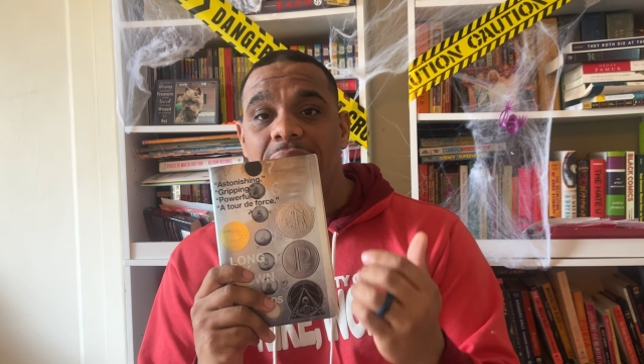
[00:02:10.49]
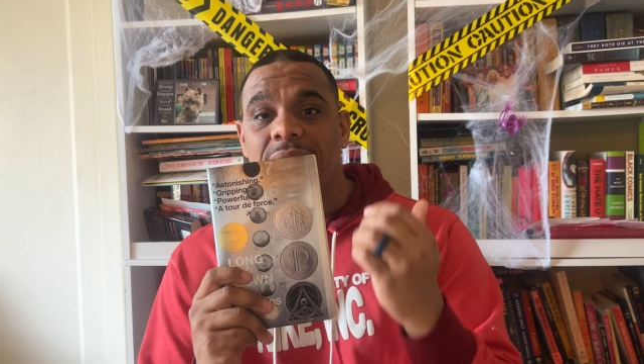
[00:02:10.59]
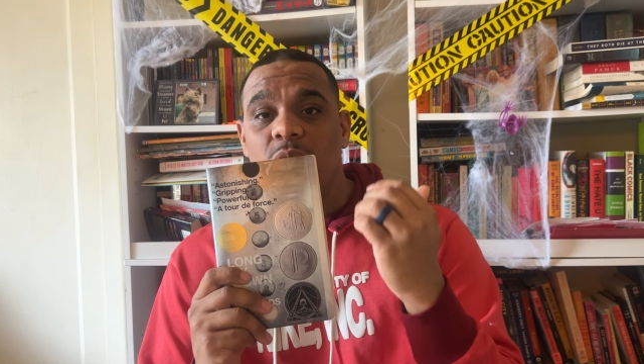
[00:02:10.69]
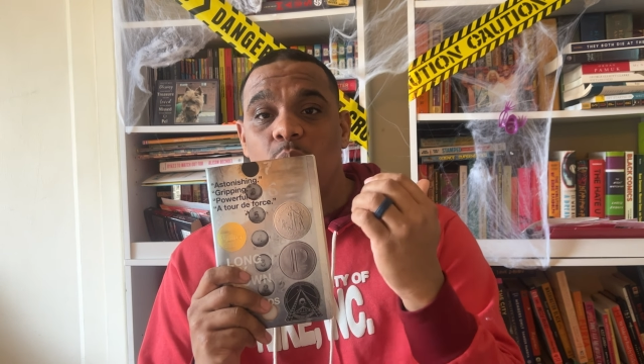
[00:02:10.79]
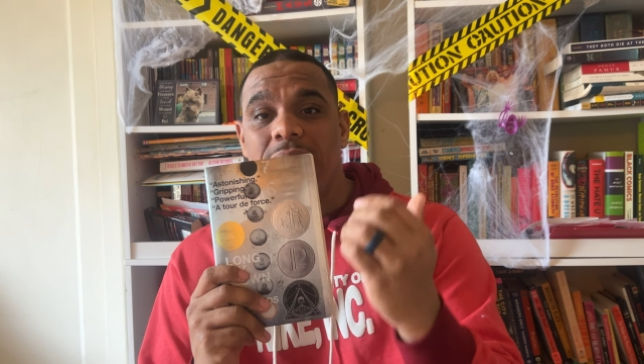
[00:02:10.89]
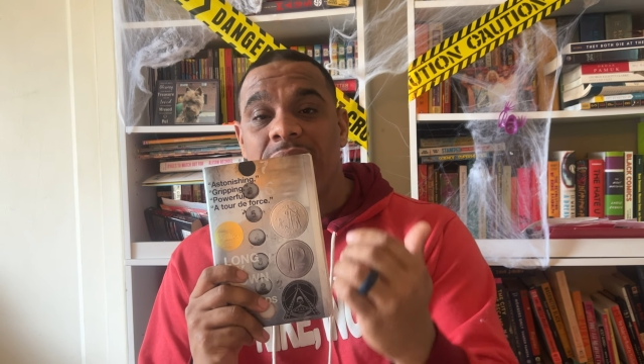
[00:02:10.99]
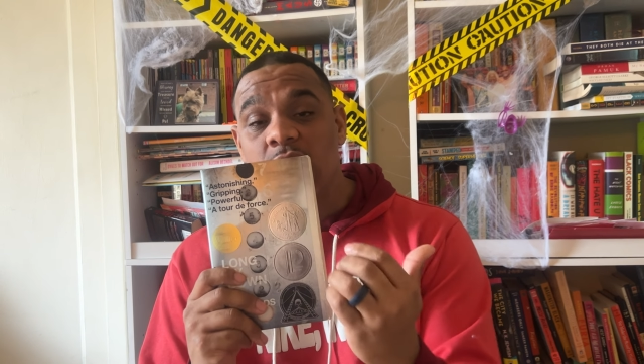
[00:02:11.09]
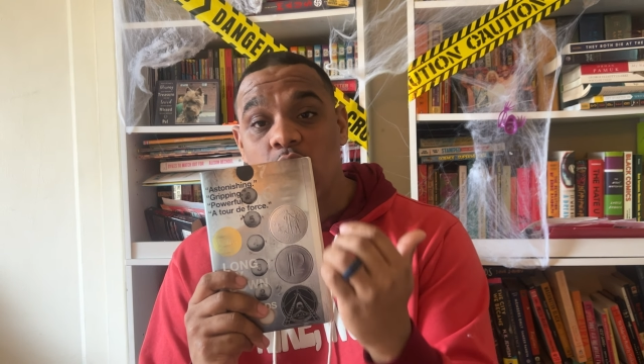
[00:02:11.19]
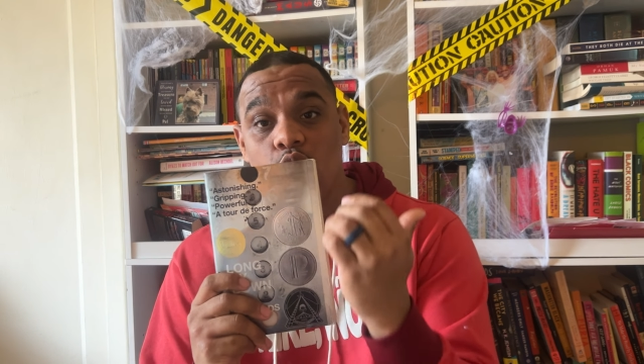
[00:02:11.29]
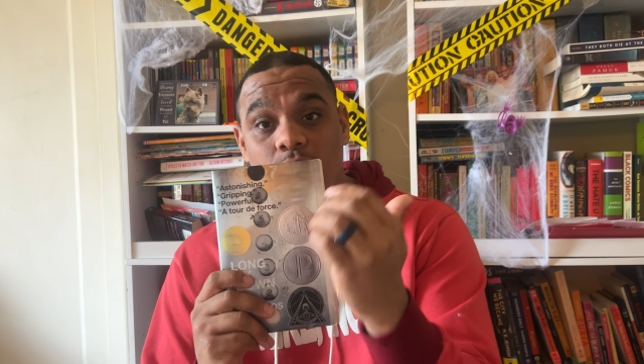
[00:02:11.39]
and the way
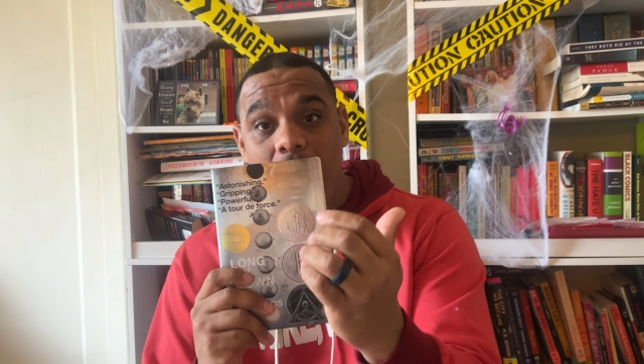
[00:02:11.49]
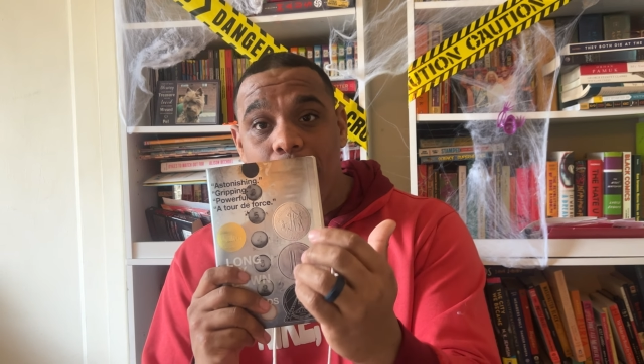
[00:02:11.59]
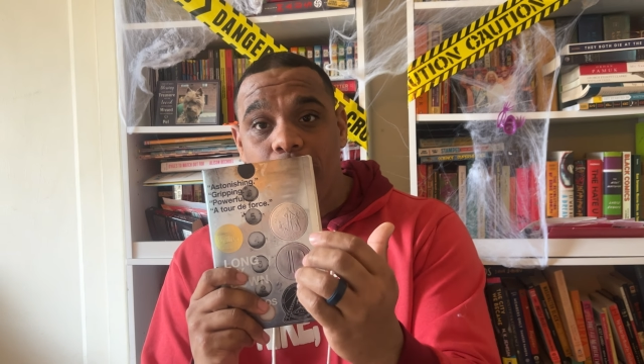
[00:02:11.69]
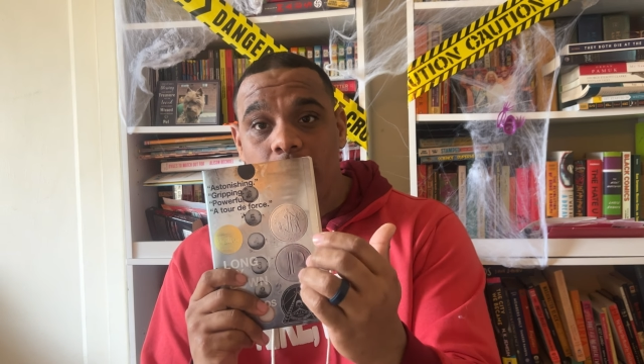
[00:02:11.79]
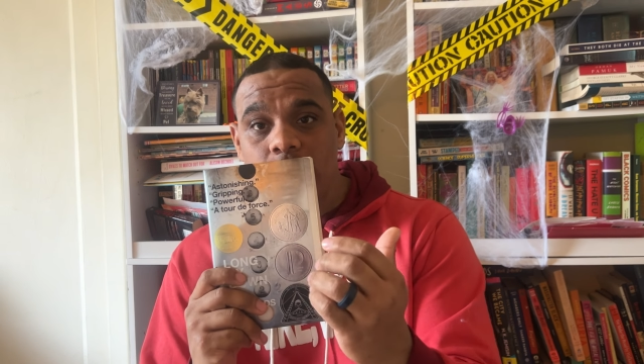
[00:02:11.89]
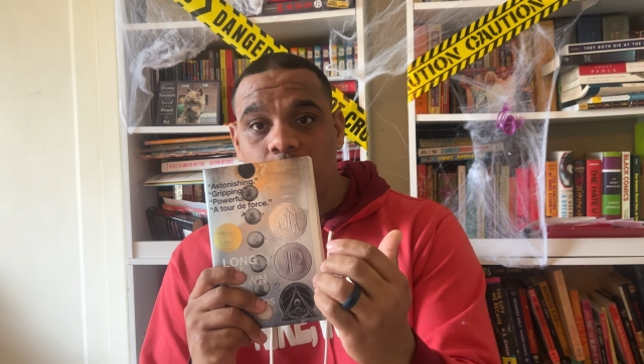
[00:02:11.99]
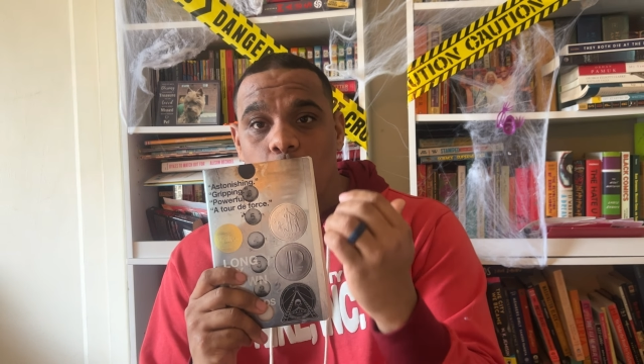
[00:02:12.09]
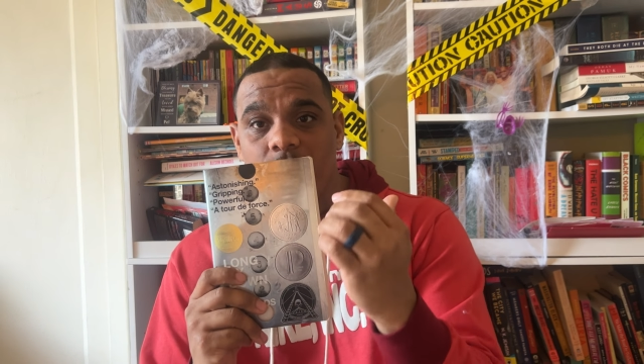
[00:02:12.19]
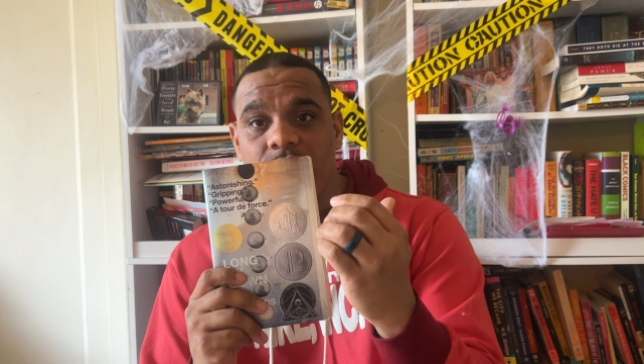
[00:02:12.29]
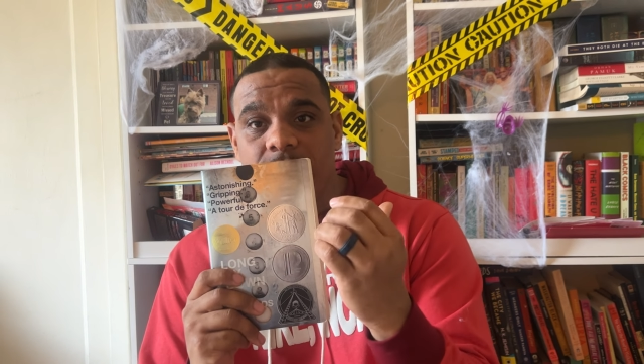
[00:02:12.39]
he grapples
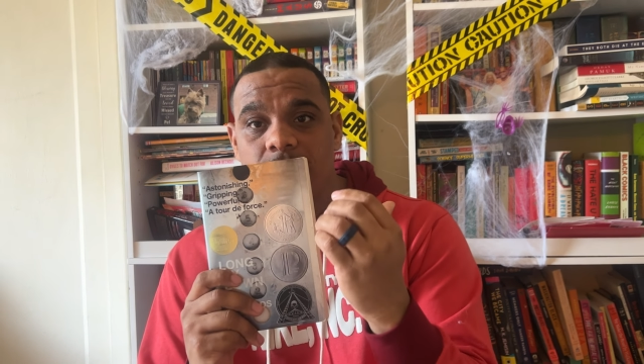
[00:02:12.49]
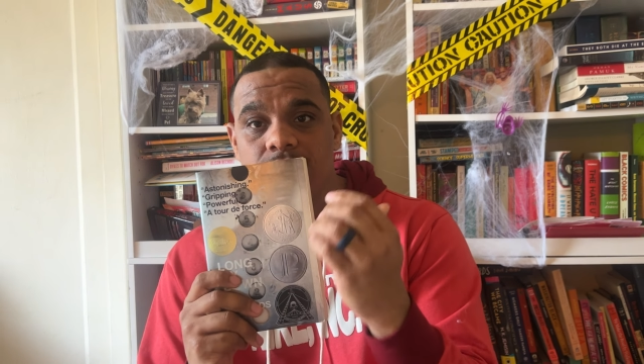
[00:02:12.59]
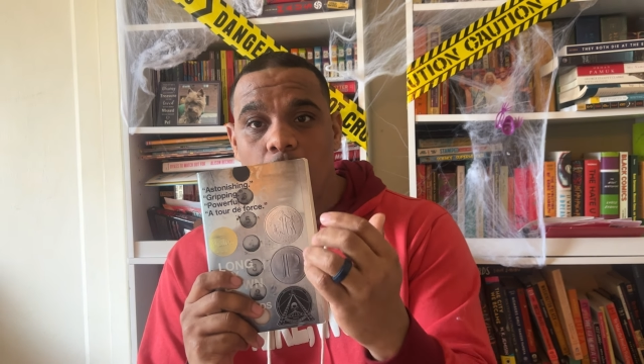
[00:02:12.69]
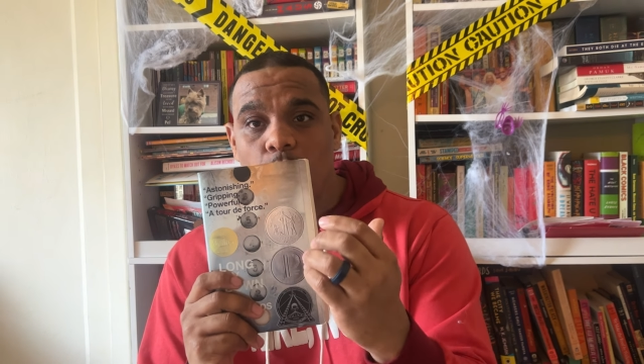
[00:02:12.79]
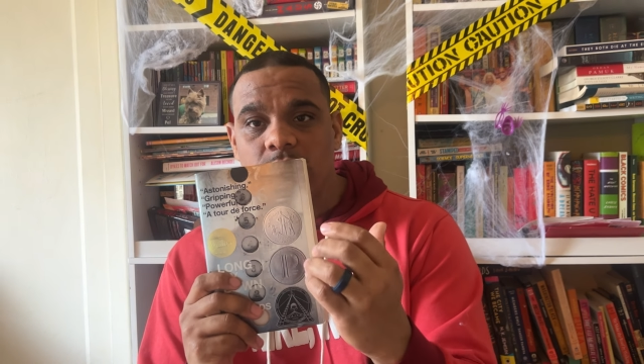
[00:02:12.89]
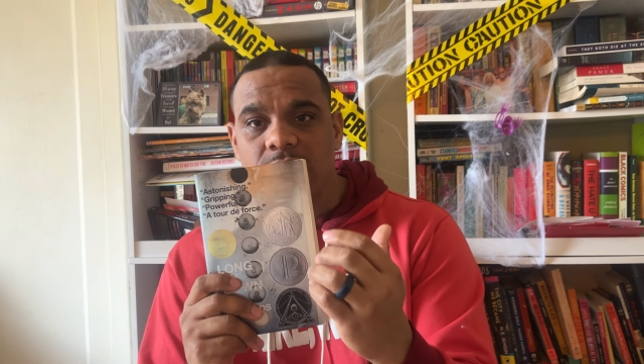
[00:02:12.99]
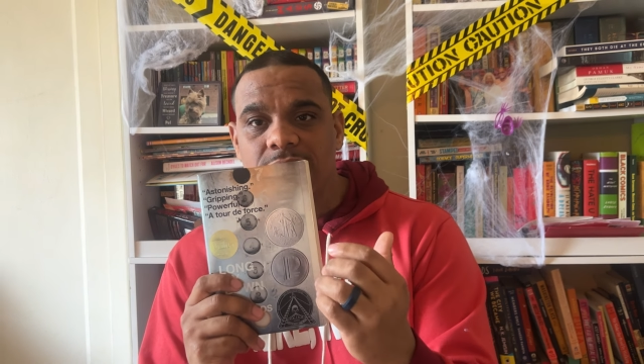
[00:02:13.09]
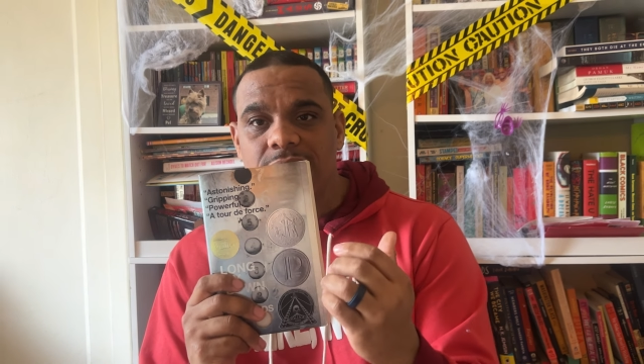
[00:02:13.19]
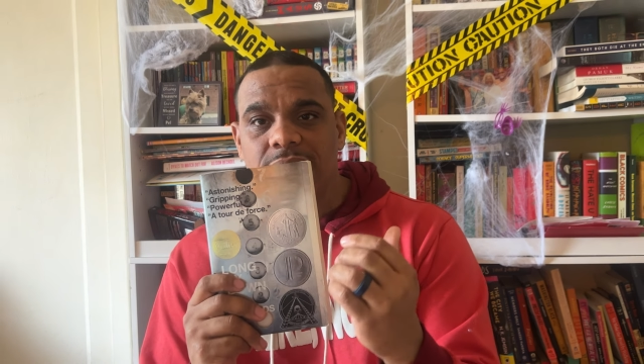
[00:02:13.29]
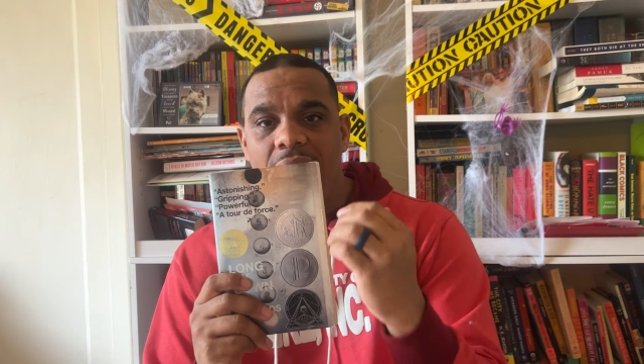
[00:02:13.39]
with his emotions